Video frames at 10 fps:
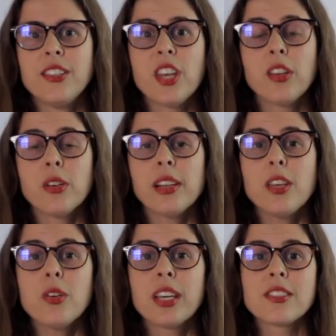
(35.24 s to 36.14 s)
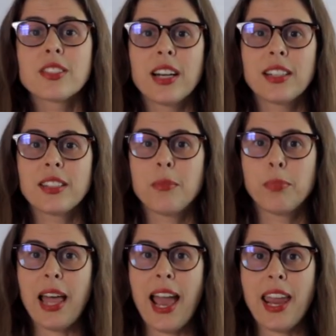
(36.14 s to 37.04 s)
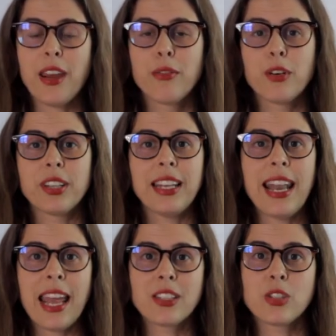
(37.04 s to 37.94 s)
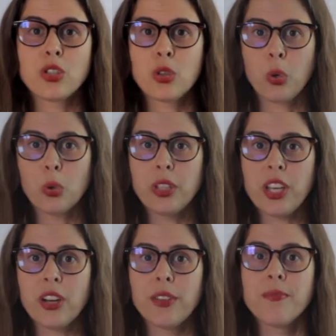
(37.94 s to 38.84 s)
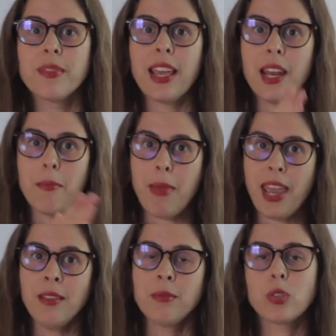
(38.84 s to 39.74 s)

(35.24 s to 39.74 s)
Generally, you can start applying for the next school year in May.